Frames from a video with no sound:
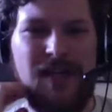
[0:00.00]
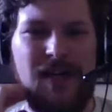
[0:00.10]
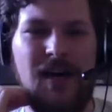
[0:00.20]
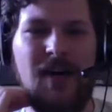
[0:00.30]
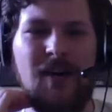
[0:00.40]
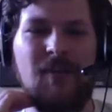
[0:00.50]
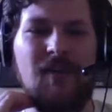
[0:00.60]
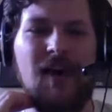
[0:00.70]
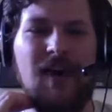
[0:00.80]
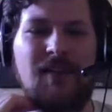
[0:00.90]
Ionic
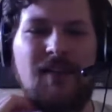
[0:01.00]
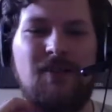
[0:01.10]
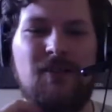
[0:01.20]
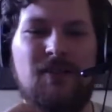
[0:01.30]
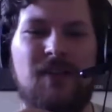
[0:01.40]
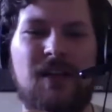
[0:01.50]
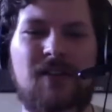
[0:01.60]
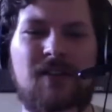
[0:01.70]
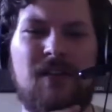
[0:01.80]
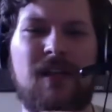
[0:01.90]
provides that you just think
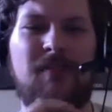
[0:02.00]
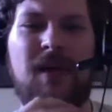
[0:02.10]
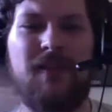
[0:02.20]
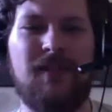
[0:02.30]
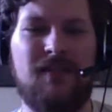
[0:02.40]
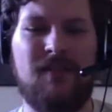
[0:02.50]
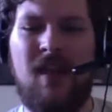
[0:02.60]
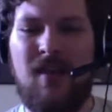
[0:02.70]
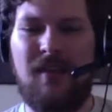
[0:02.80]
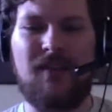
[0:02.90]
are like, man, this is
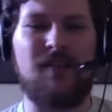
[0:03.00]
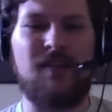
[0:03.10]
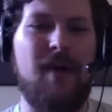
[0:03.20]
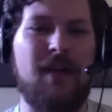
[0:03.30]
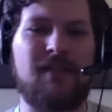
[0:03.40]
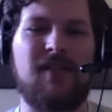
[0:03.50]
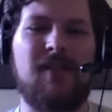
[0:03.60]
the best.